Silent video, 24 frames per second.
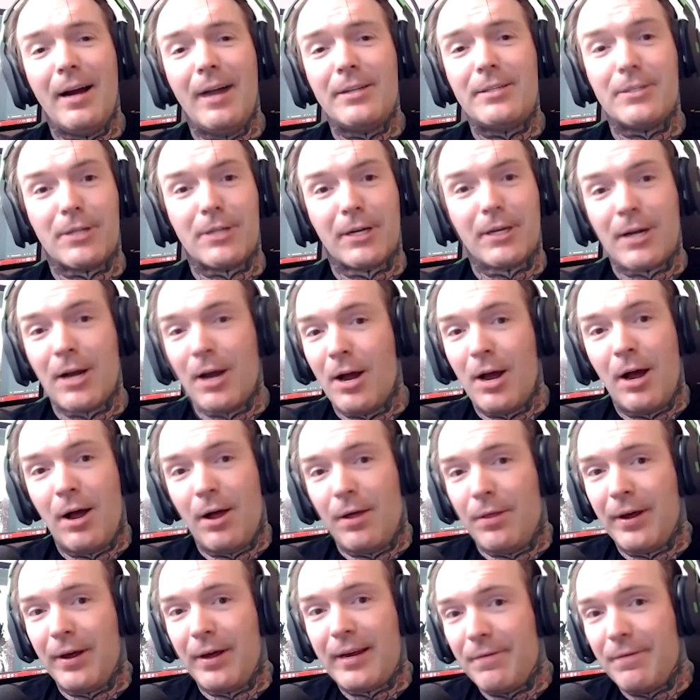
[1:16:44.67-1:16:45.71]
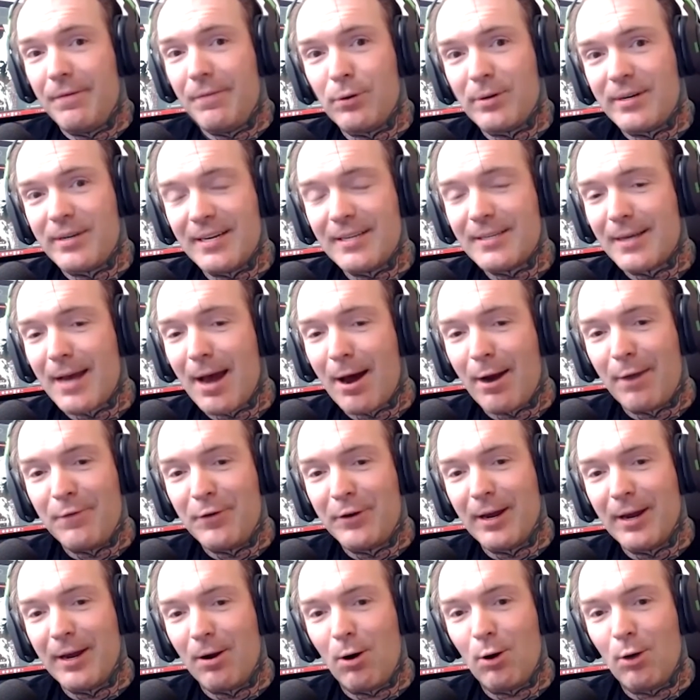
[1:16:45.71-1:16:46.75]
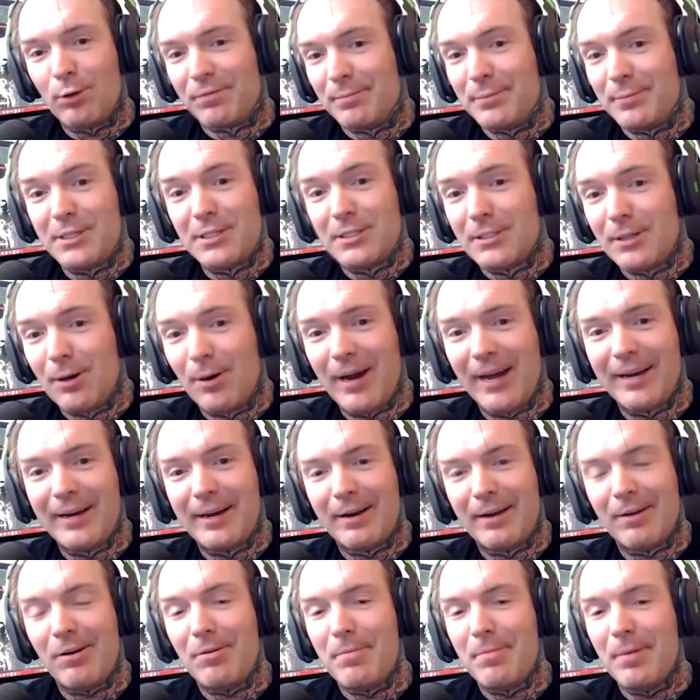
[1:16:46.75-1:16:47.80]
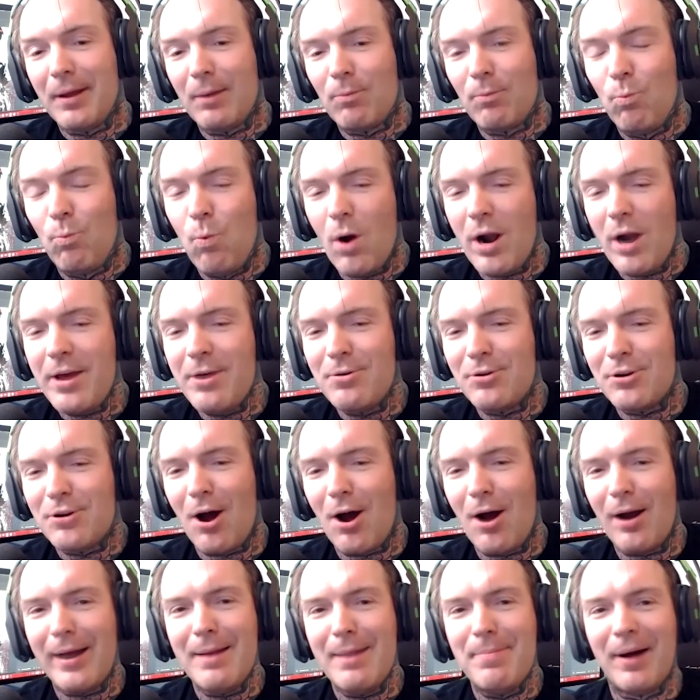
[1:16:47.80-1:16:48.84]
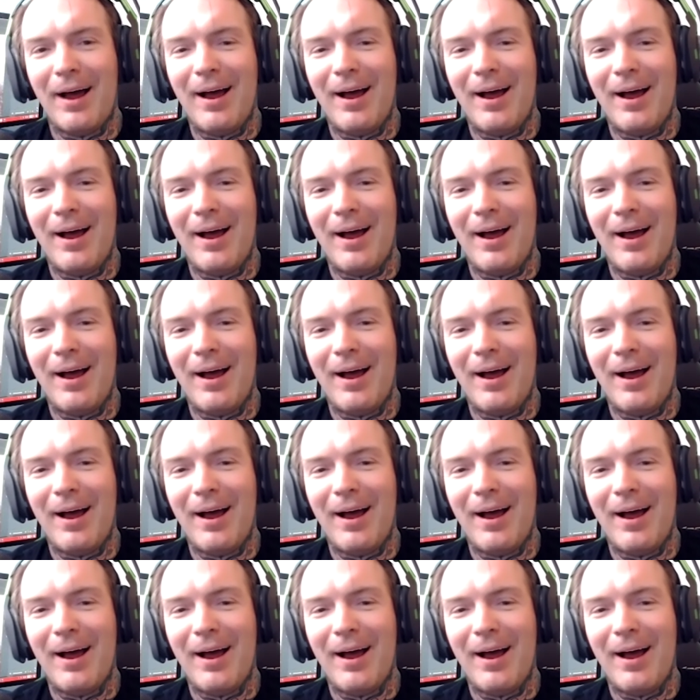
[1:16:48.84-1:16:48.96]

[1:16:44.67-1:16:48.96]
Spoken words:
She's like, they give you a discount if you get all of them. Just go ahead and get all of them. I'm like, what are you talking about?